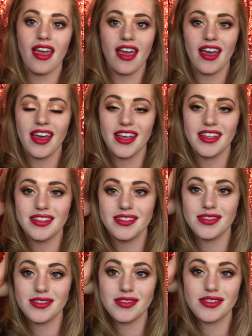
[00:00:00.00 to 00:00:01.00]

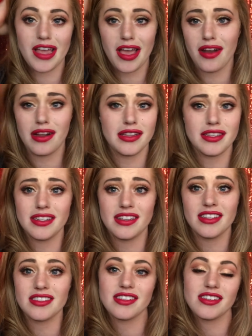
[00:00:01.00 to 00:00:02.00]
and check out all the
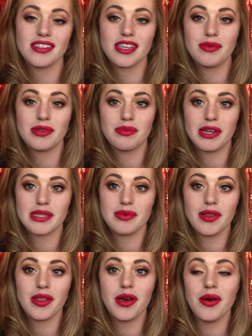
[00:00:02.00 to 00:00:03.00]
details in the description box
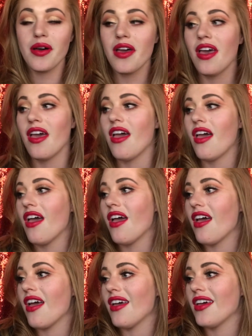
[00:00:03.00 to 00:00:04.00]
below.
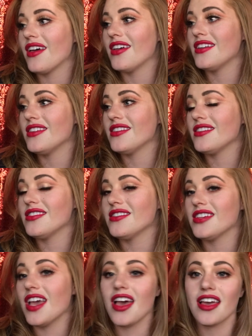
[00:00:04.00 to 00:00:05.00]
And
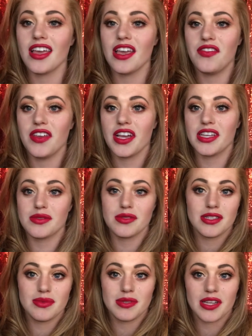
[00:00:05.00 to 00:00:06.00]
yeah, if you guys
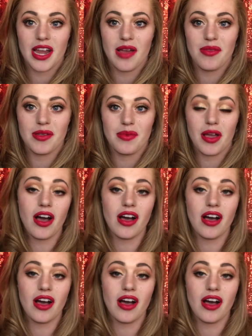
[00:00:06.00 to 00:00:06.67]
would subscribe, that'd be